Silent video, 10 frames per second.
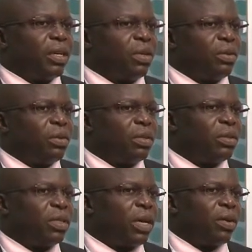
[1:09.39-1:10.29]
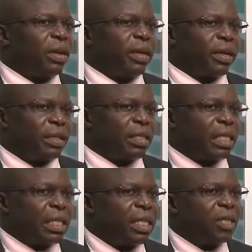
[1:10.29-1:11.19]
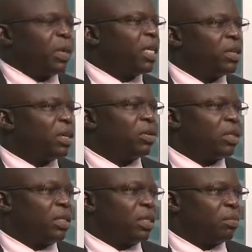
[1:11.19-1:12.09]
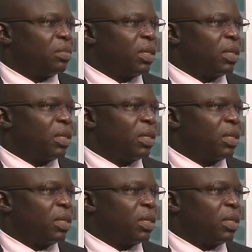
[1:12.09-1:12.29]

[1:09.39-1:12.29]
you say, okay, this particular ecosystem,